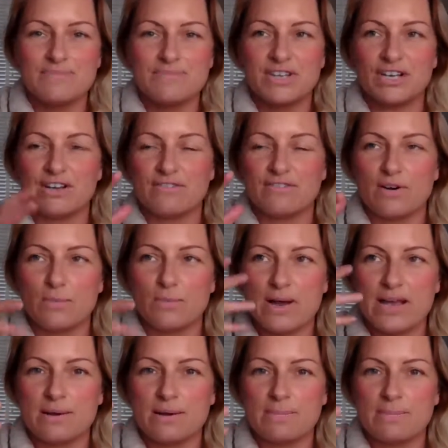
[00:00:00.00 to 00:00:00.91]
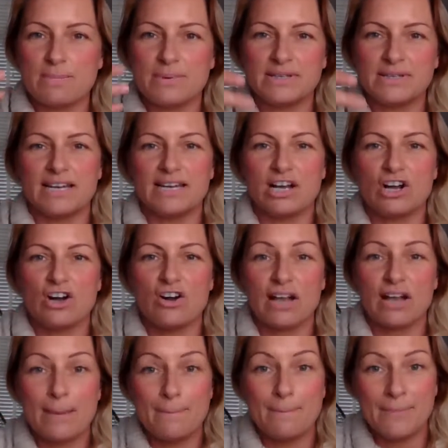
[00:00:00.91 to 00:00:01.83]
you know, if I wake up in the night, I
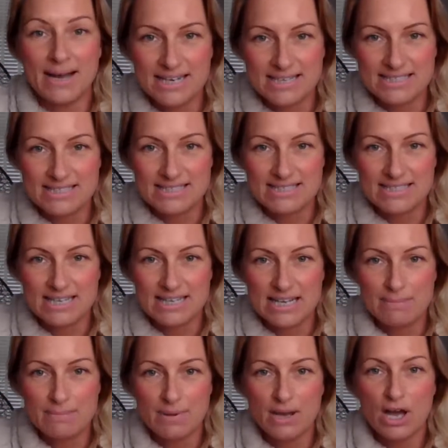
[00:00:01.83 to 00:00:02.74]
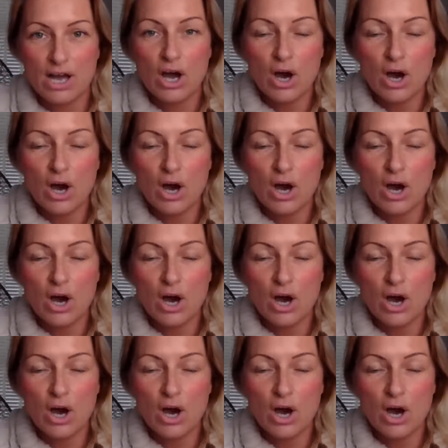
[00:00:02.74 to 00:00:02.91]
can't get back to sleep